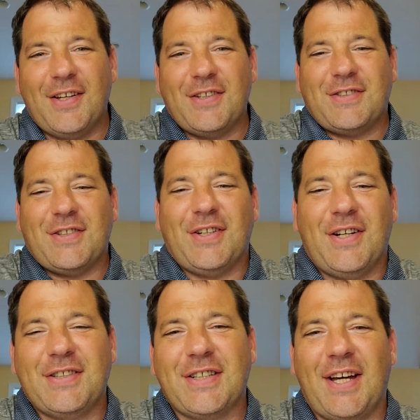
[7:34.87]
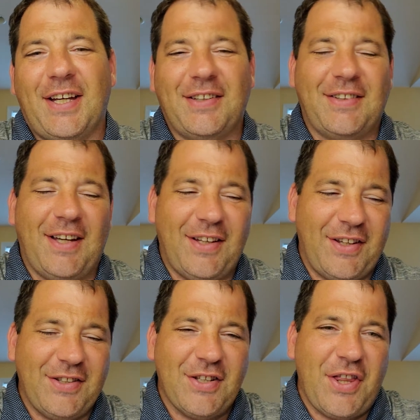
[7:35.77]
So it's like,
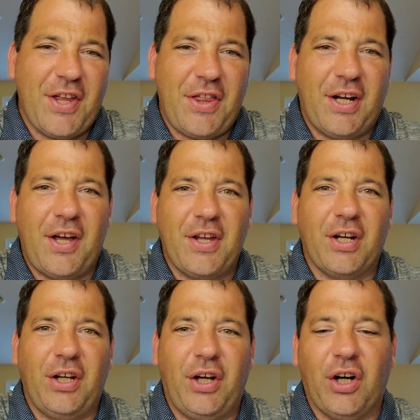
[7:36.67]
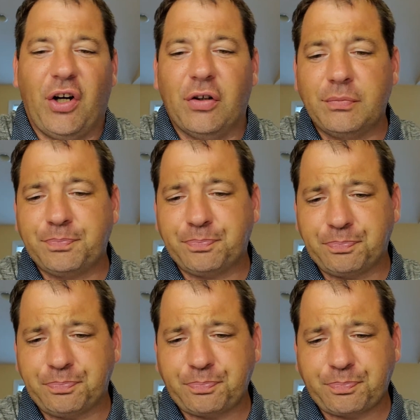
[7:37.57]
there you go.
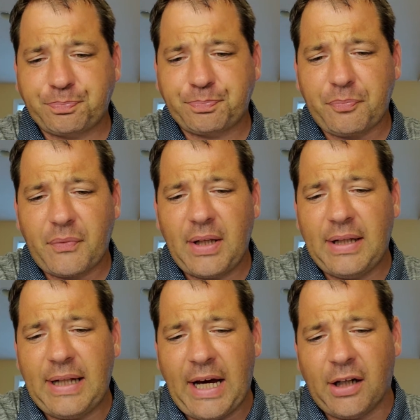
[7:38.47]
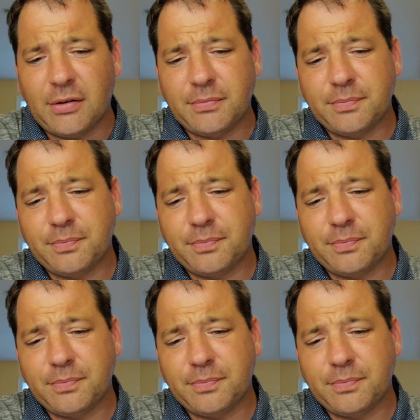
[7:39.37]
Now,